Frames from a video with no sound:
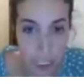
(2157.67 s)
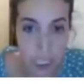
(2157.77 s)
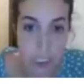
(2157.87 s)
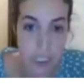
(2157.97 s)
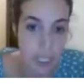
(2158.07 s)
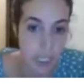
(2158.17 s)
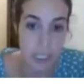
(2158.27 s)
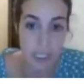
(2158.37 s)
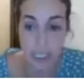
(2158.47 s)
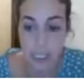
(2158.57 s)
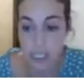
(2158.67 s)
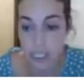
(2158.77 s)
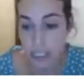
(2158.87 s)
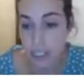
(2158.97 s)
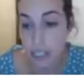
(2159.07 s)
of genus G
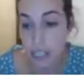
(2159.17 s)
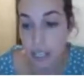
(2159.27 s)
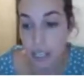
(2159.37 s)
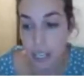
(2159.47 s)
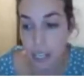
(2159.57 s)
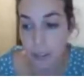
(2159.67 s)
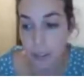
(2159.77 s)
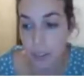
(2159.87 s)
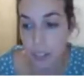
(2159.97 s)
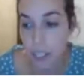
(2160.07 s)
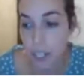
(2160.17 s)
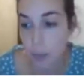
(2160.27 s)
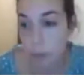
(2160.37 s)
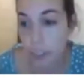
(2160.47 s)
exists, and there's